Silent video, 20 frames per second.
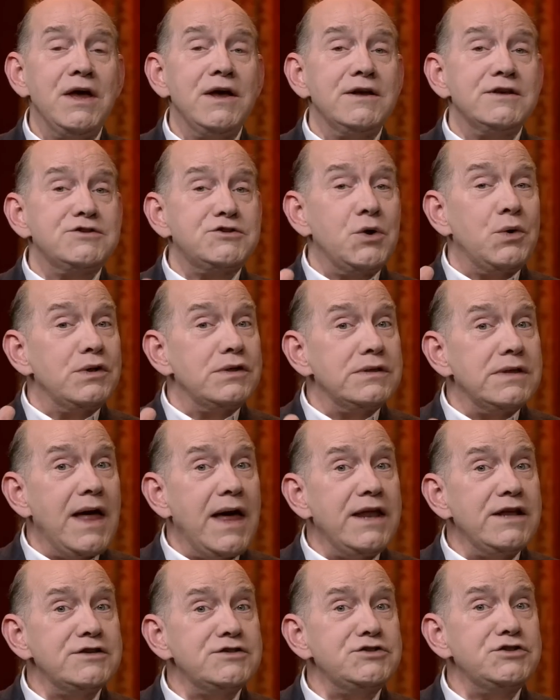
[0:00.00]
So
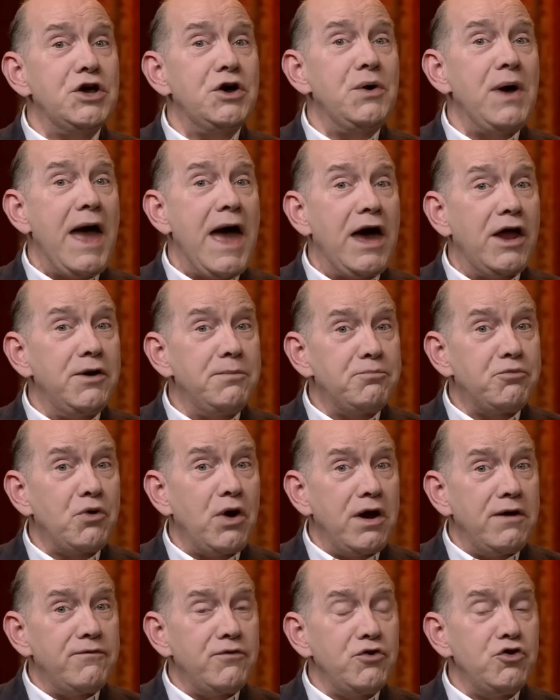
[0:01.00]
let us know how to
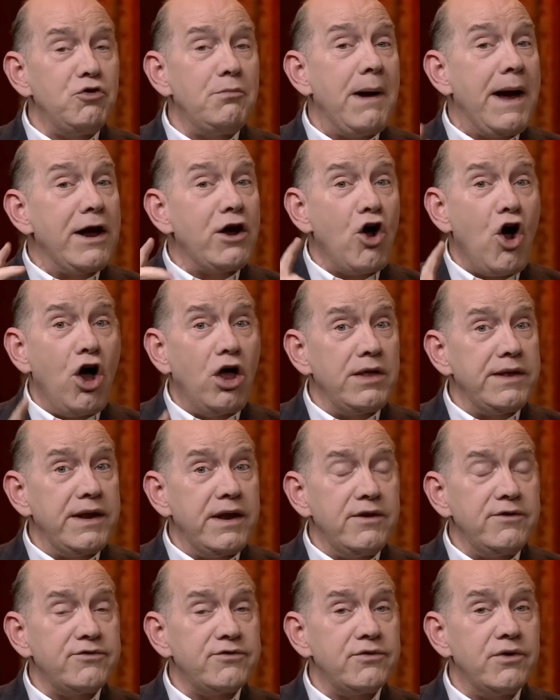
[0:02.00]
pray for you by calling
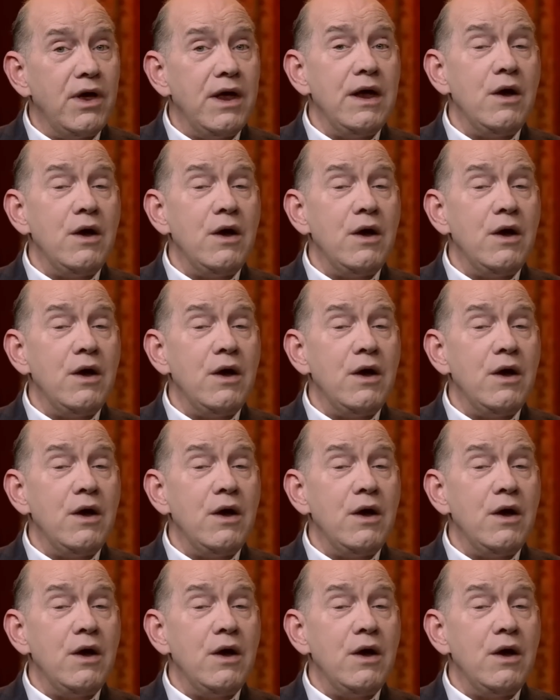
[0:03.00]
us